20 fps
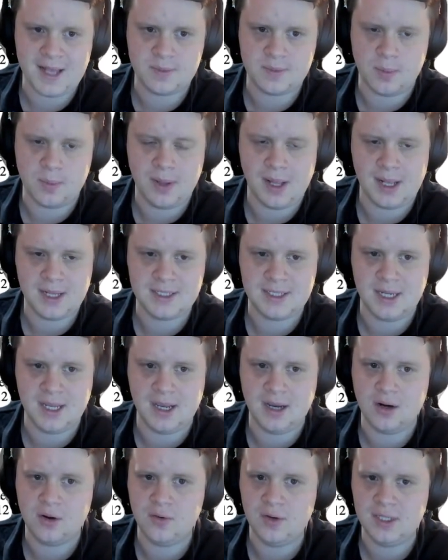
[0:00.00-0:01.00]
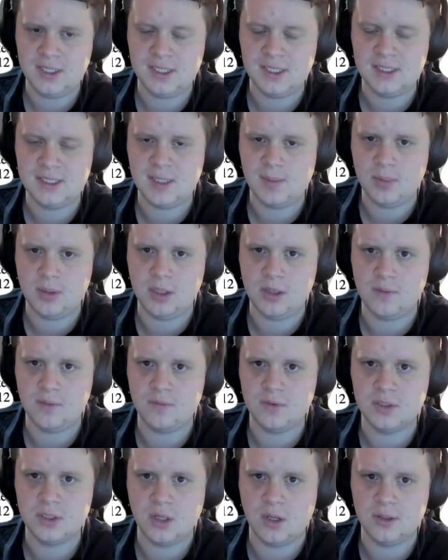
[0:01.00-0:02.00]
as perplexity increases, typically
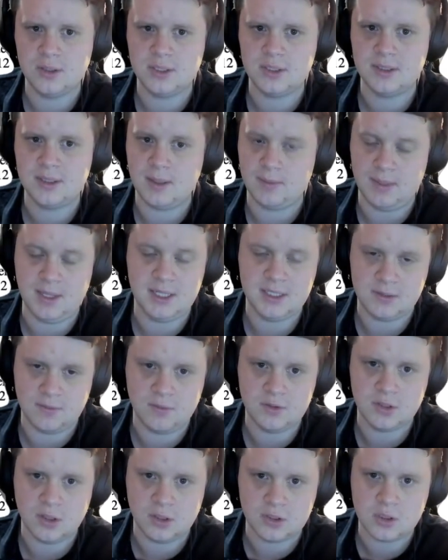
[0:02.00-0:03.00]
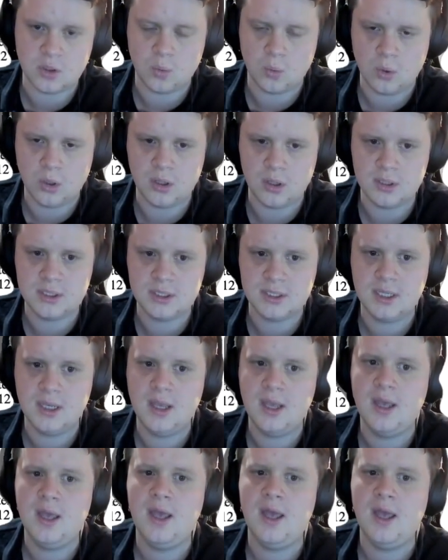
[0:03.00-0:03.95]
that means the results are worse.